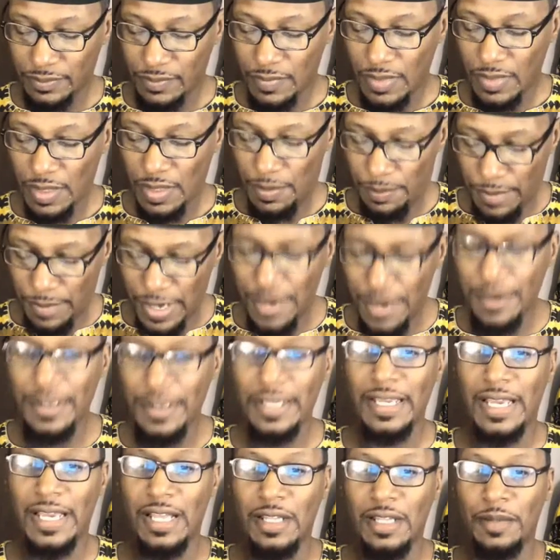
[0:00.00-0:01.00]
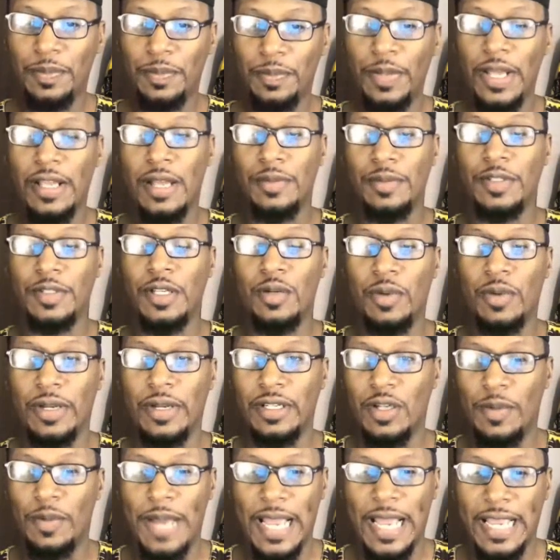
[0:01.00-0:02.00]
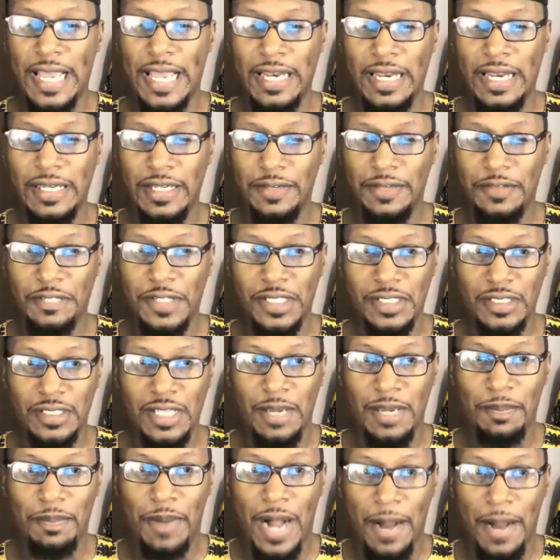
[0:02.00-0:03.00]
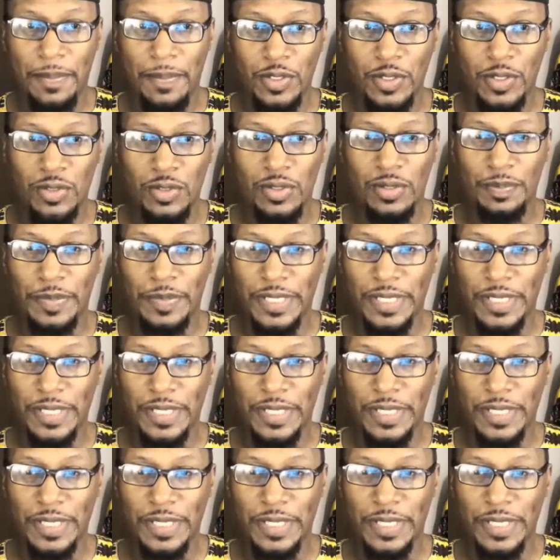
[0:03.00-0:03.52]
Mary Ellen Platt, nobody got that definition yet. Pompadour, P-O-M-P-A-D-O-U-R.